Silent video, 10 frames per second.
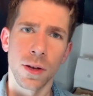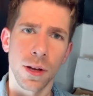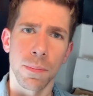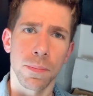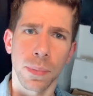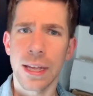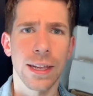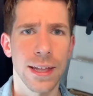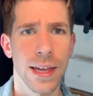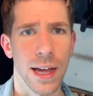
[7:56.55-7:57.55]

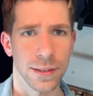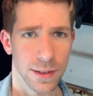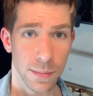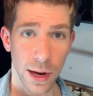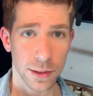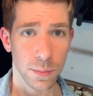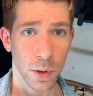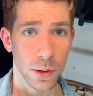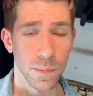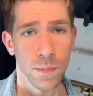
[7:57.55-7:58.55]
Completely
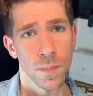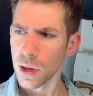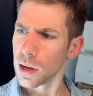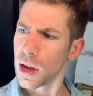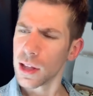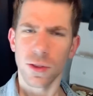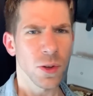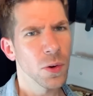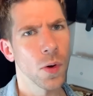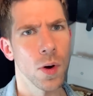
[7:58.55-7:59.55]
customizable, and
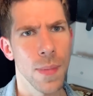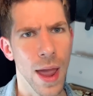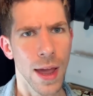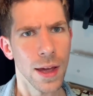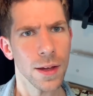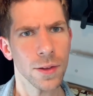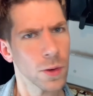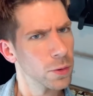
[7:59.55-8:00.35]
so gourmet, so